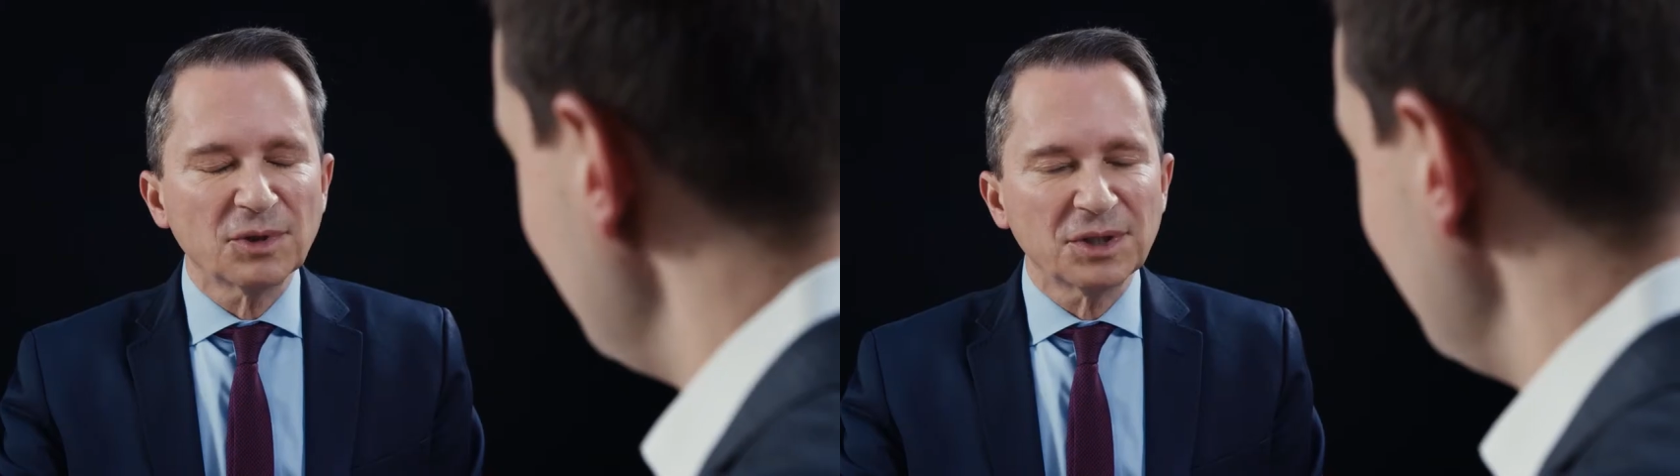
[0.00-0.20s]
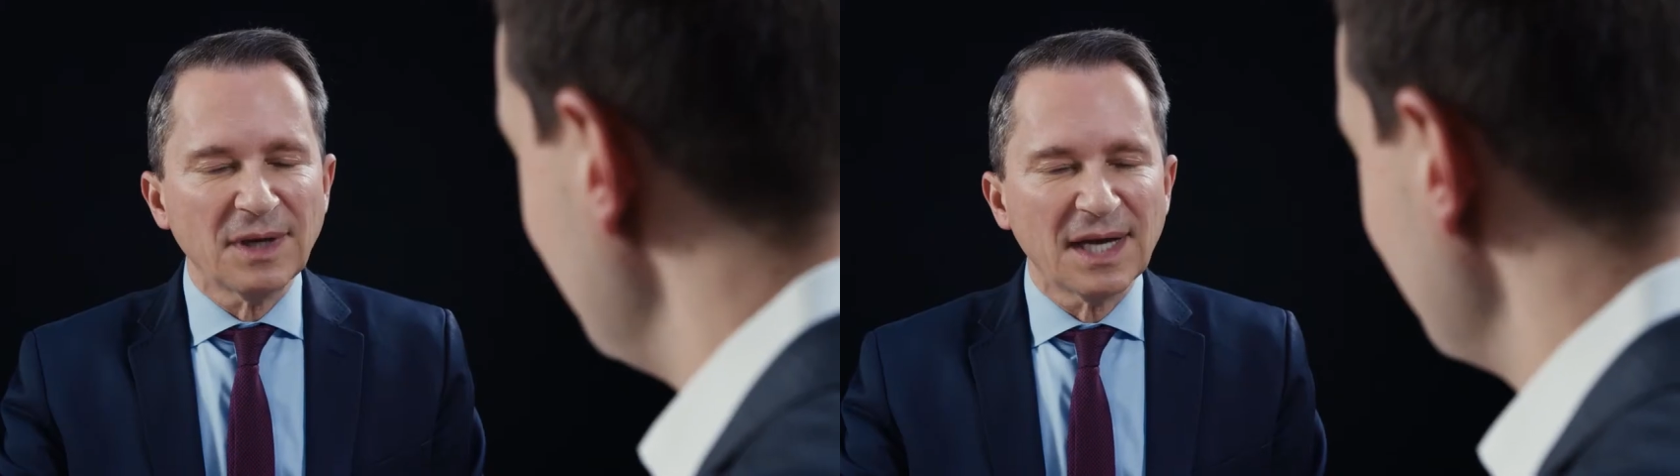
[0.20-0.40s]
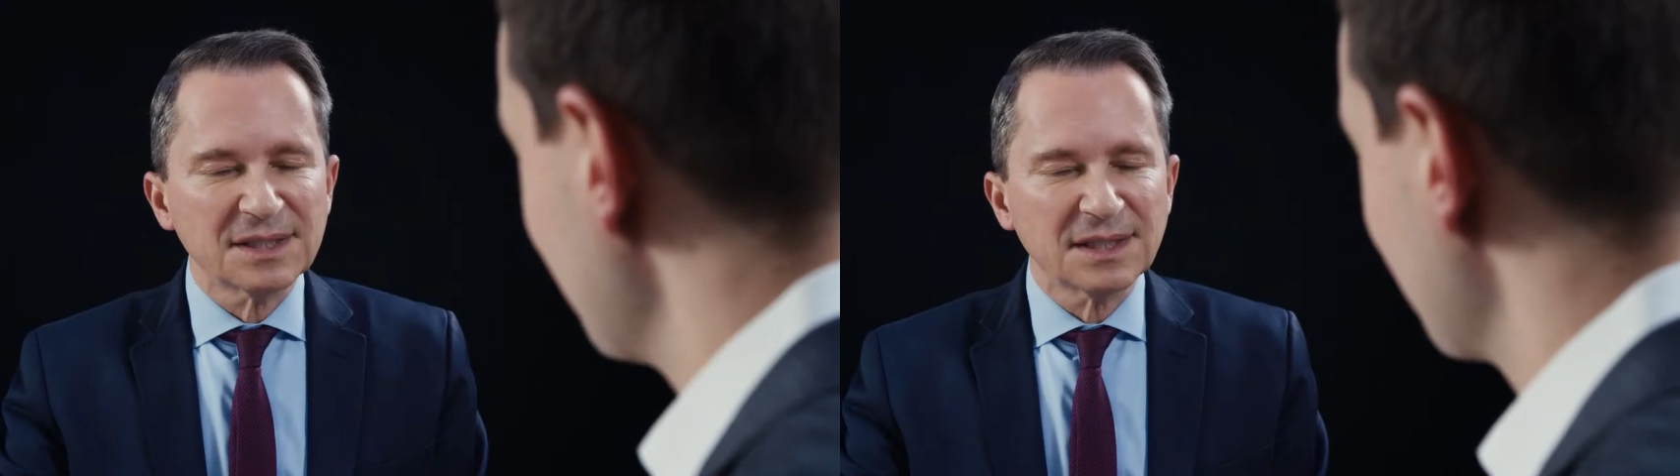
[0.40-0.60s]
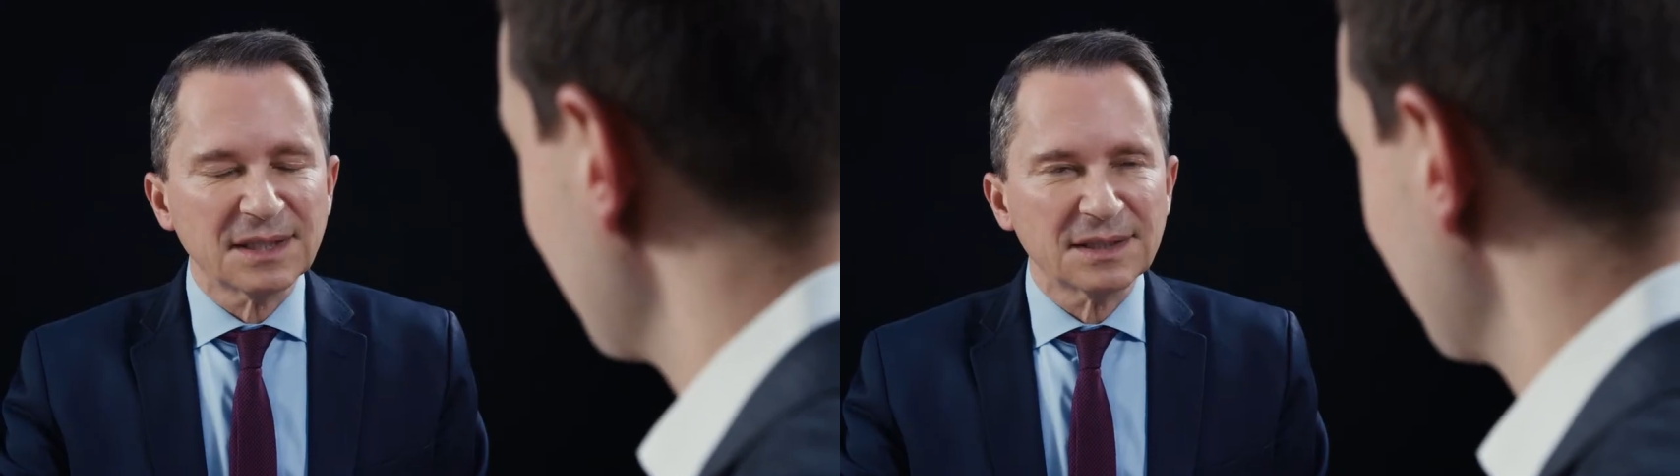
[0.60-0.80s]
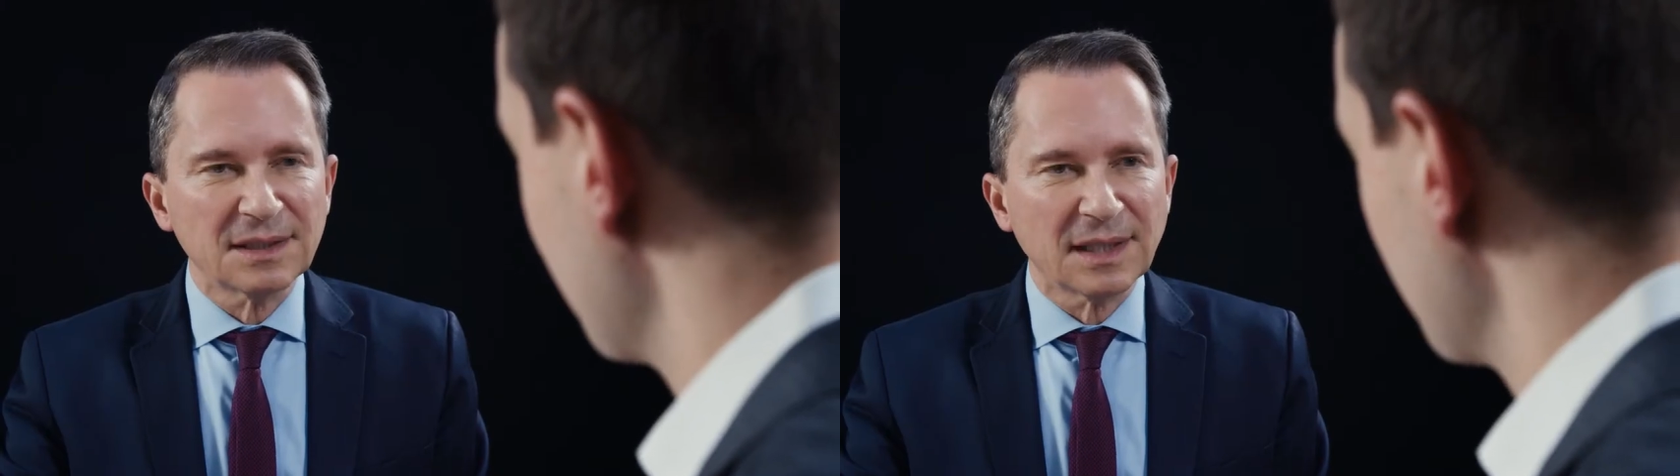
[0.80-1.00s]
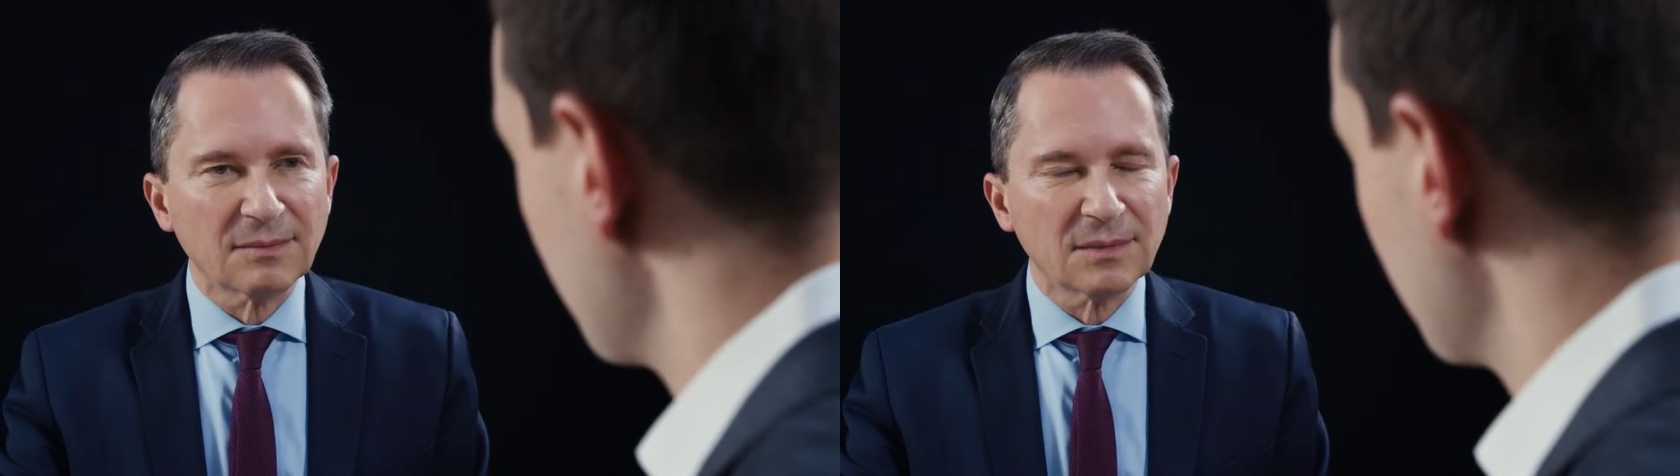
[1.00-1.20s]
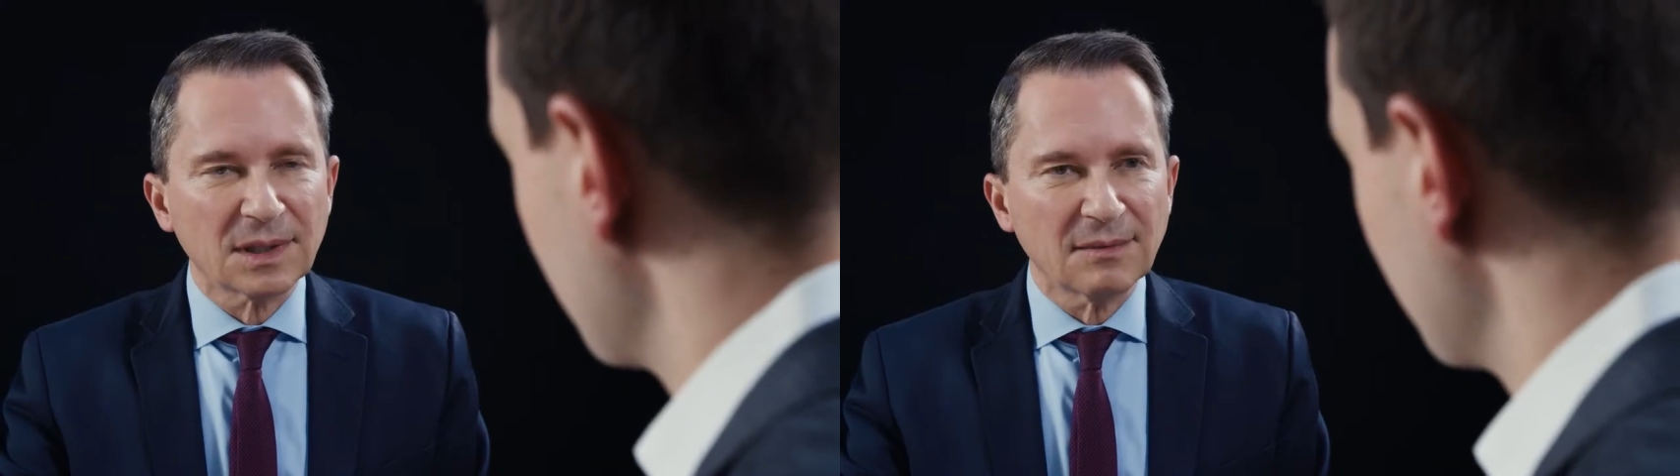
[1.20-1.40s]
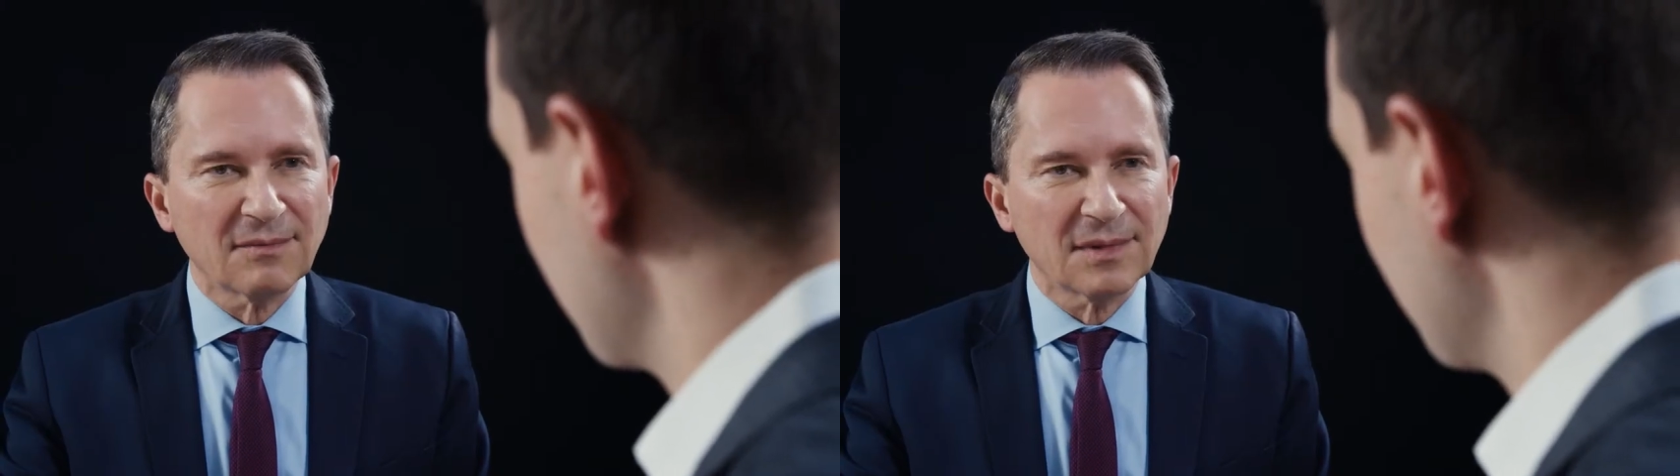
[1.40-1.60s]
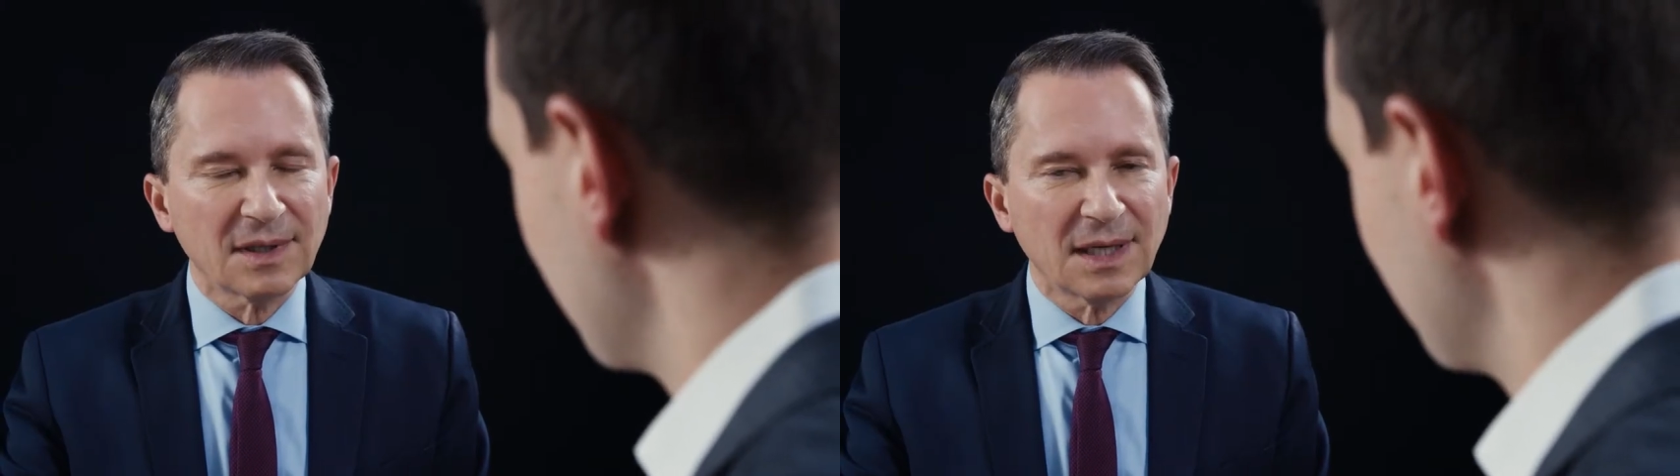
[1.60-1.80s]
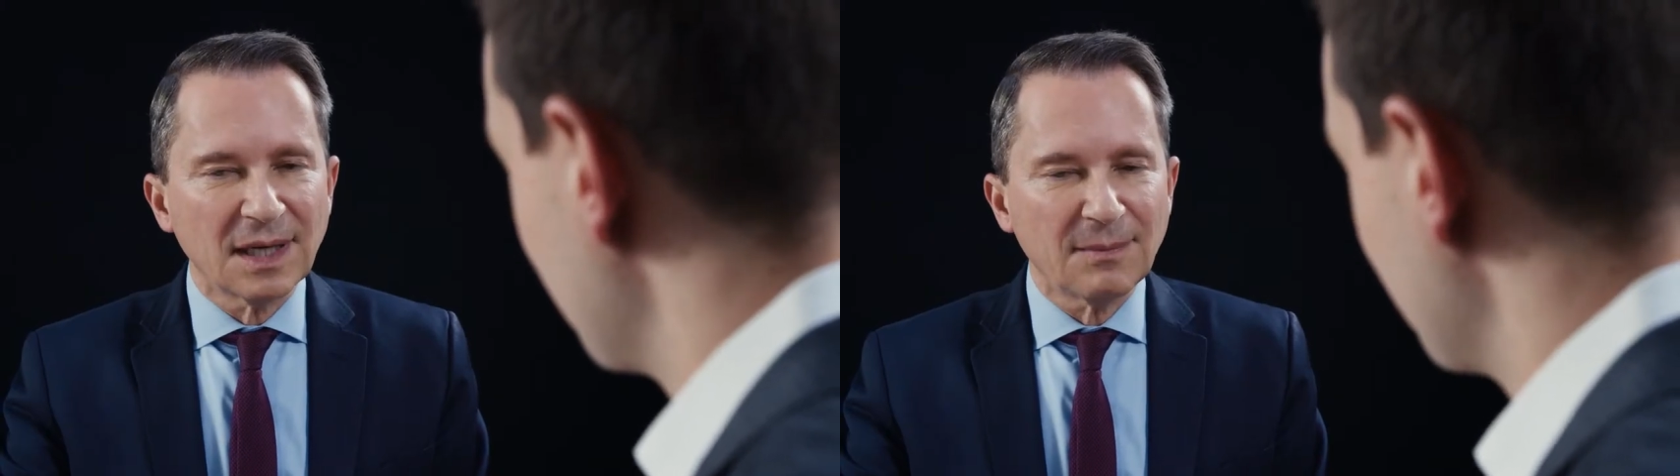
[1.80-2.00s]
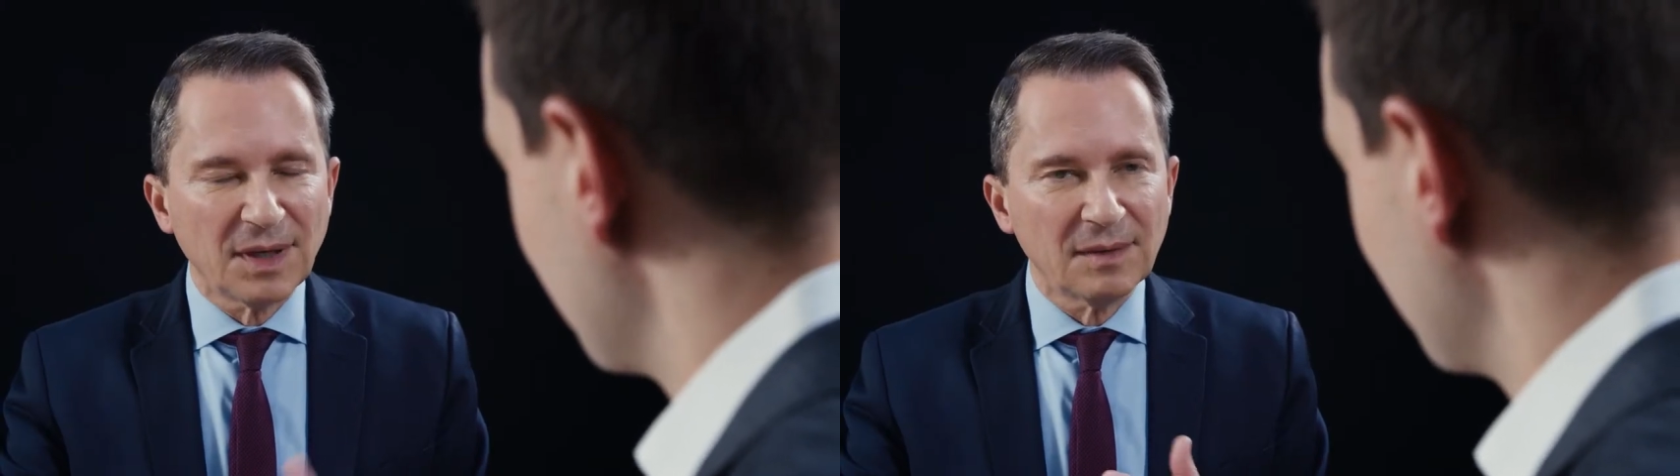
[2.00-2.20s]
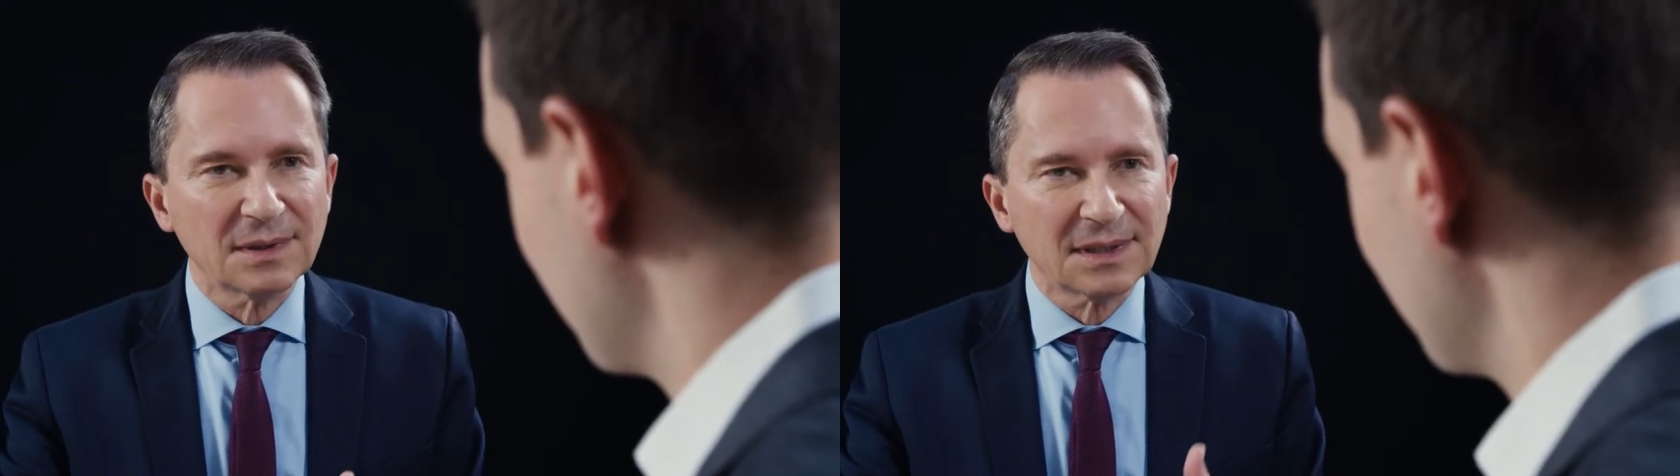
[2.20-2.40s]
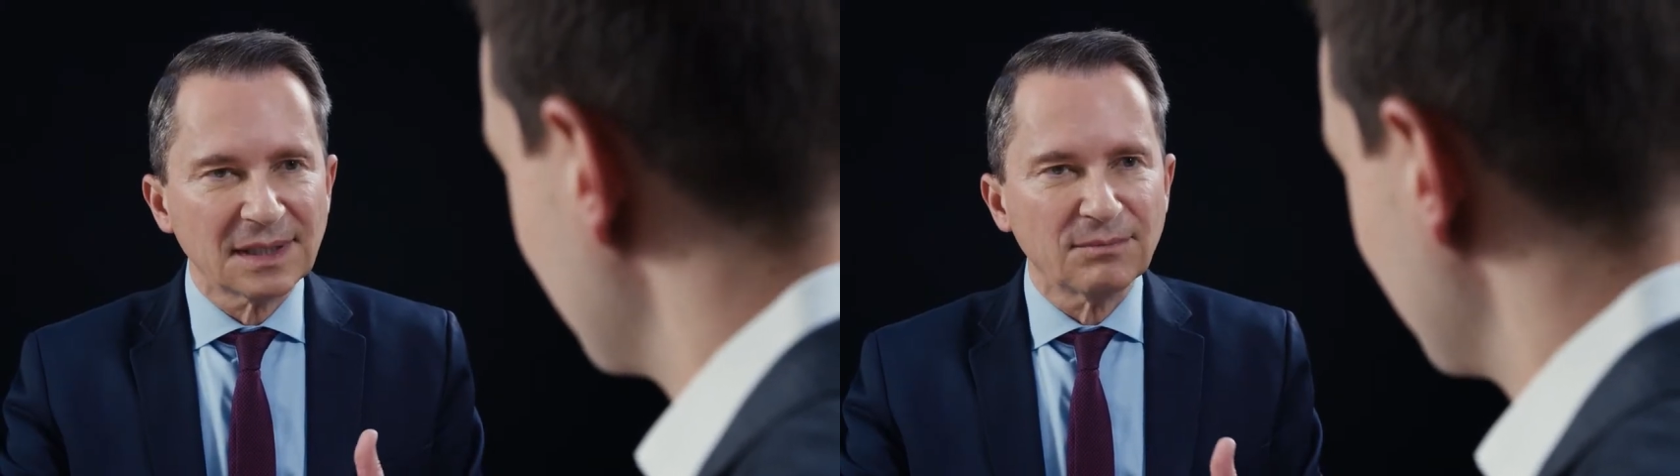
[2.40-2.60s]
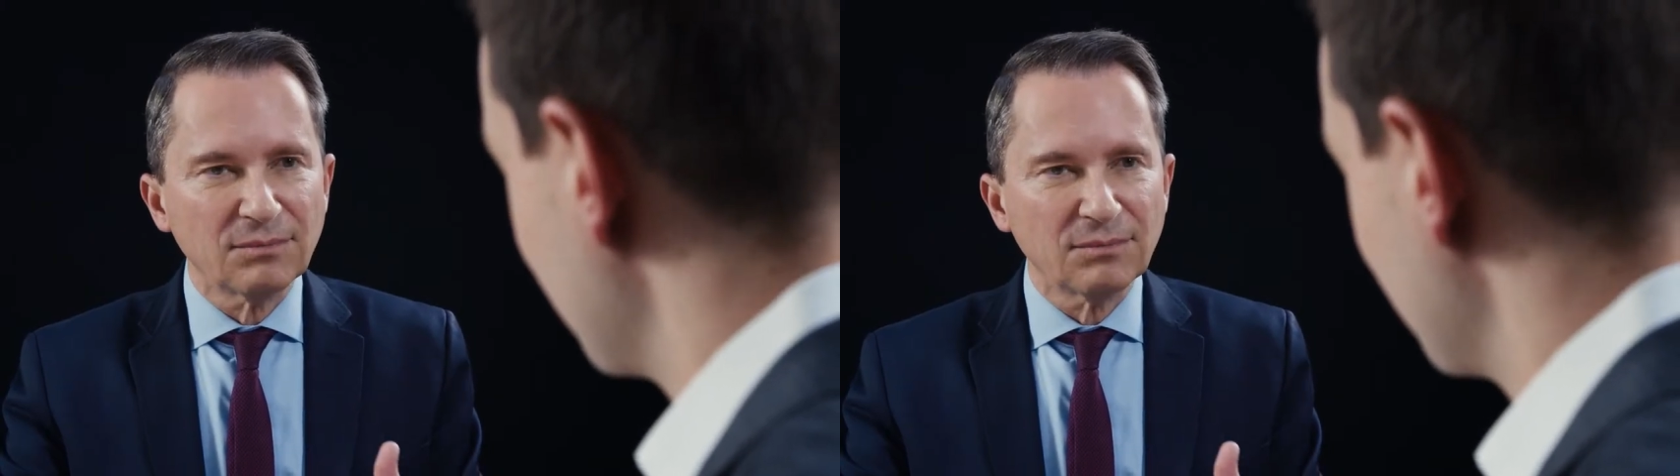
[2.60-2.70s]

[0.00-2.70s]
Were you hesitant to like uh, publicly